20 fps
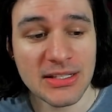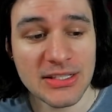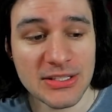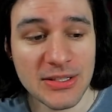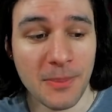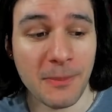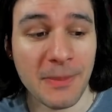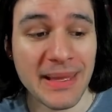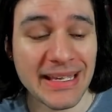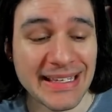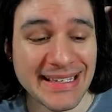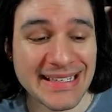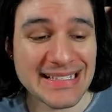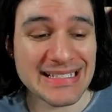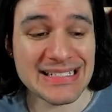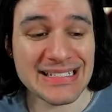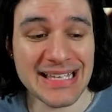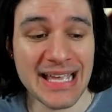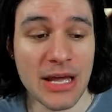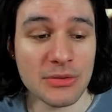to make it
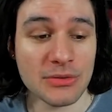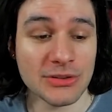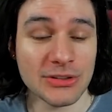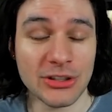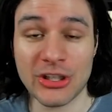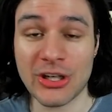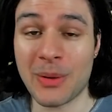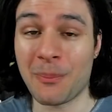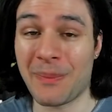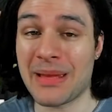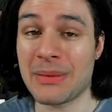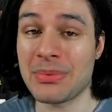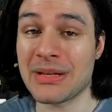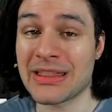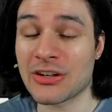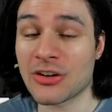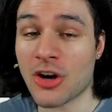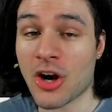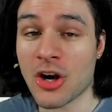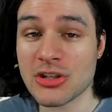sound good. Maybe
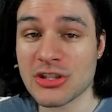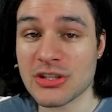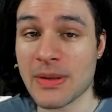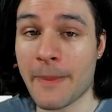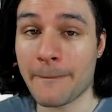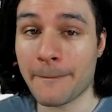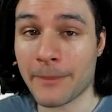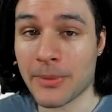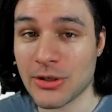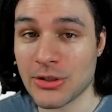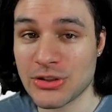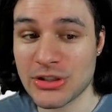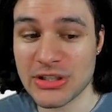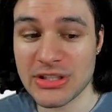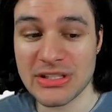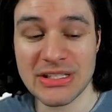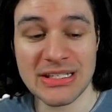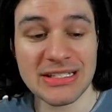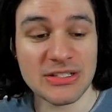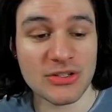there are some
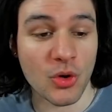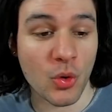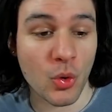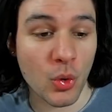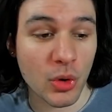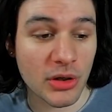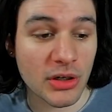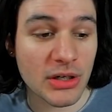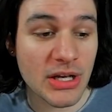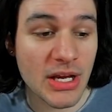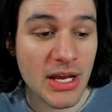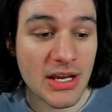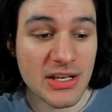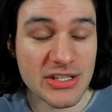purchases or